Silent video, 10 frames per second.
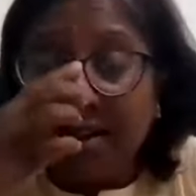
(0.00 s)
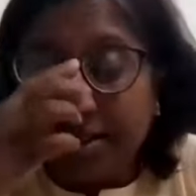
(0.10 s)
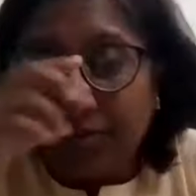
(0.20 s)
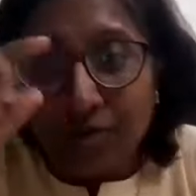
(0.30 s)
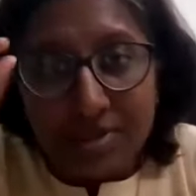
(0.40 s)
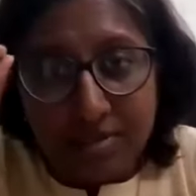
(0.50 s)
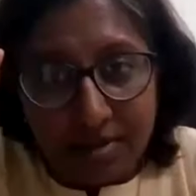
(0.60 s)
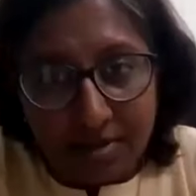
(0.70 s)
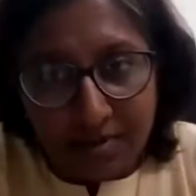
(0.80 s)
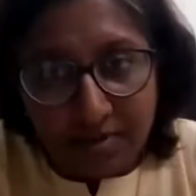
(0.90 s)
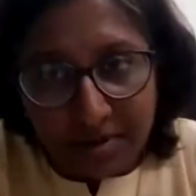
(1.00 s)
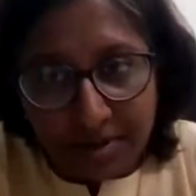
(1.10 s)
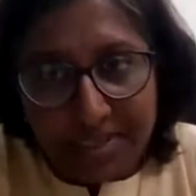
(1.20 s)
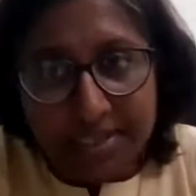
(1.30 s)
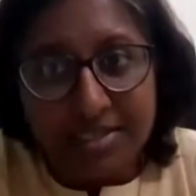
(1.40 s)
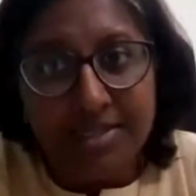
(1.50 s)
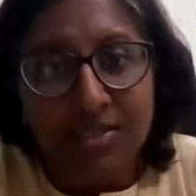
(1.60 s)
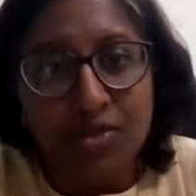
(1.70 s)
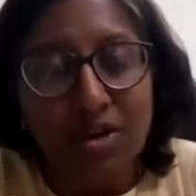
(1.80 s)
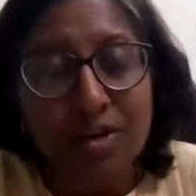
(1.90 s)
there was ejection
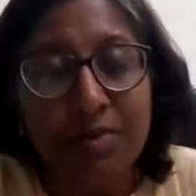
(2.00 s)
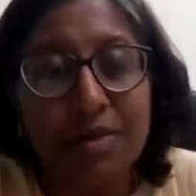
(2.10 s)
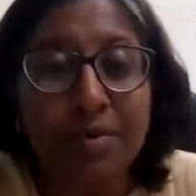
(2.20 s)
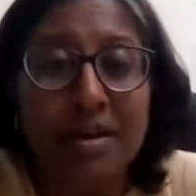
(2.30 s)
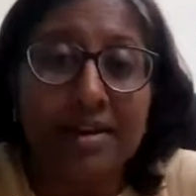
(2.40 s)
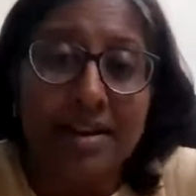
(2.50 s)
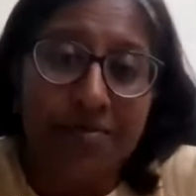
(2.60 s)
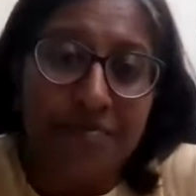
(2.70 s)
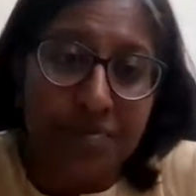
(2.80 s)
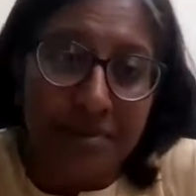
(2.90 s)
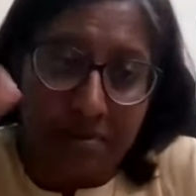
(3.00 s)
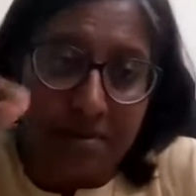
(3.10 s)
systolic murmur at left